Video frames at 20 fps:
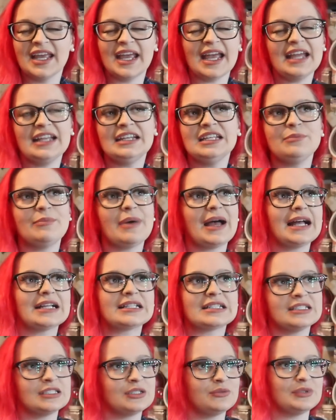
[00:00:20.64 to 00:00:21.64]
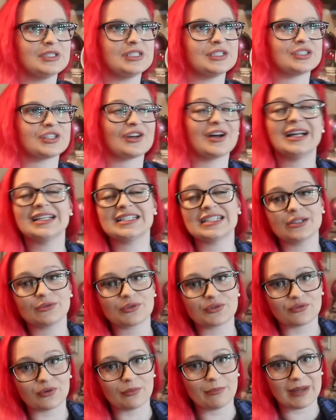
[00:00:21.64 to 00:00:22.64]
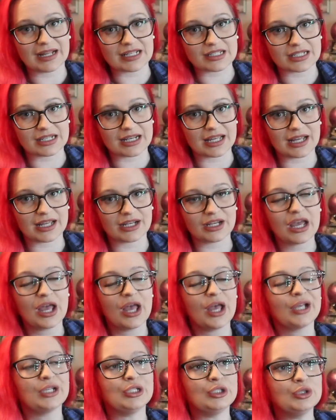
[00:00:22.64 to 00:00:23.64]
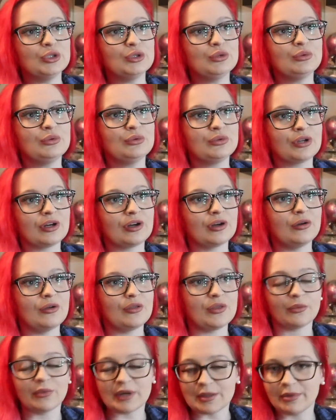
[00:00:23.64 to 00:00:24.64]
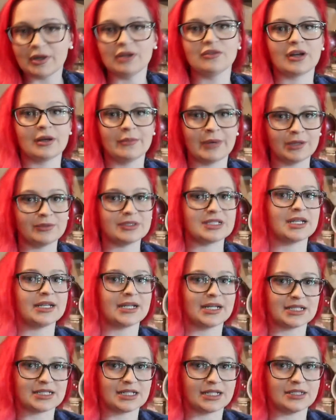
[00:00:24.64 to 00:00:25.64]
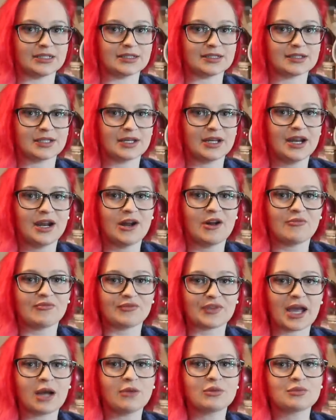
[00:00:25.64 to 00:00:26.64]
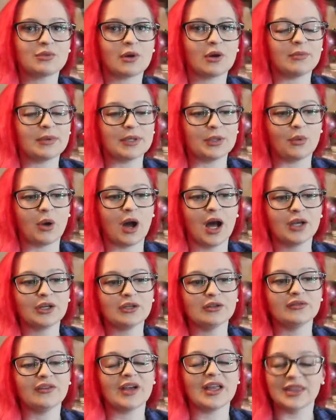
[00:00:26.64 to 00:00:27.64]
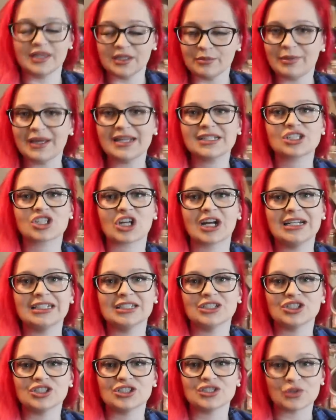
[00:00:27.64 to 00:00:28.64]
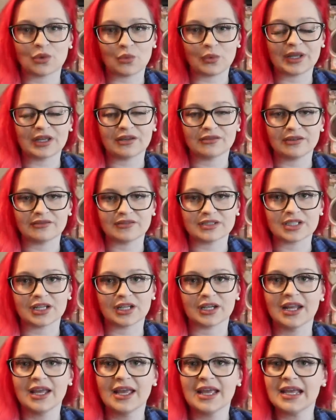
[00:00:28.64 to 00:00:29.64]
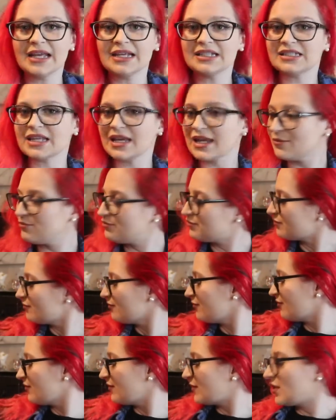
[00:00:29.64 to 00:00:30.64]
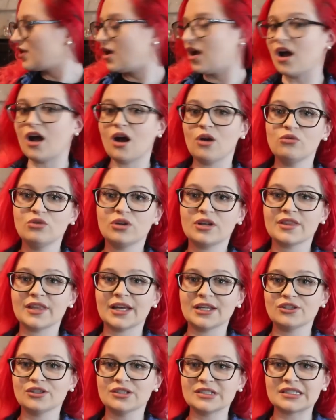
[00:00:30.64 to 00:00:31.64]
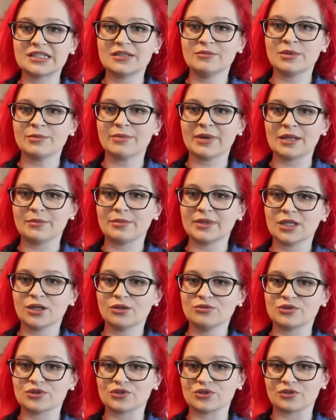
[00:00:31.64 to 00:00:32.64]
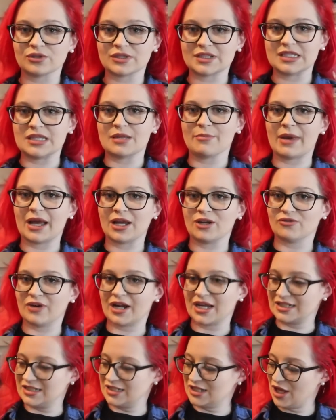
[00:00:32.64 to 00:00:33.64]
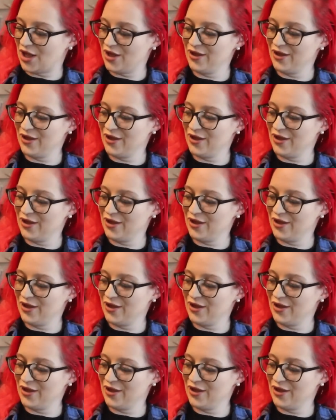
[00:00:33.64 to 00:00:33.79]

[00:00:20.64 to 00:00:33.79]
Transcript: any pattern that we desired, and it was from Matalan, you will know that we both come out with ten out of tens. That was probably one of the best challenges we have ever done. Is that, oh look at that, you can see me Baby Yoda socks in the background.